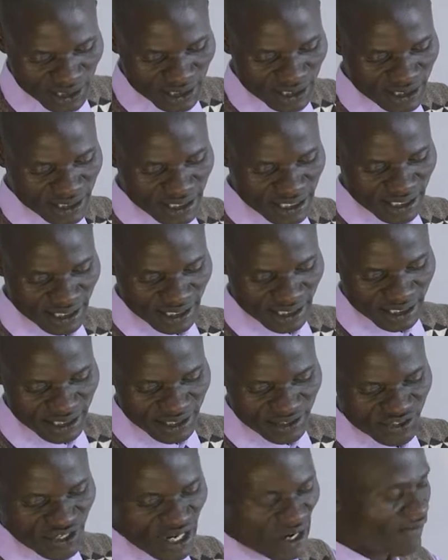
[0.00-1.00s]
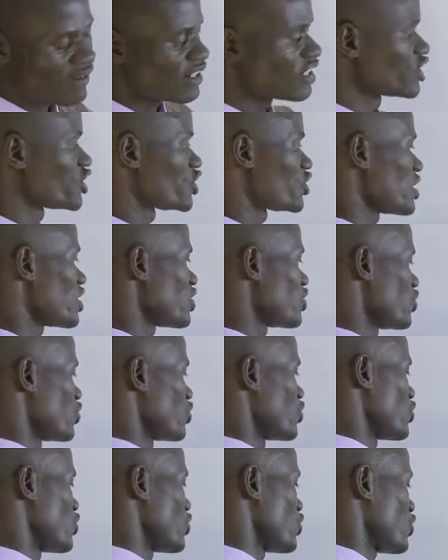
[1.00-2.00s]
is the Java
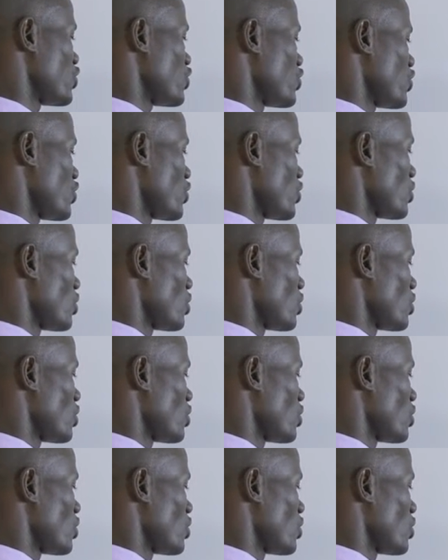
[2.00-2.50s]
Trench.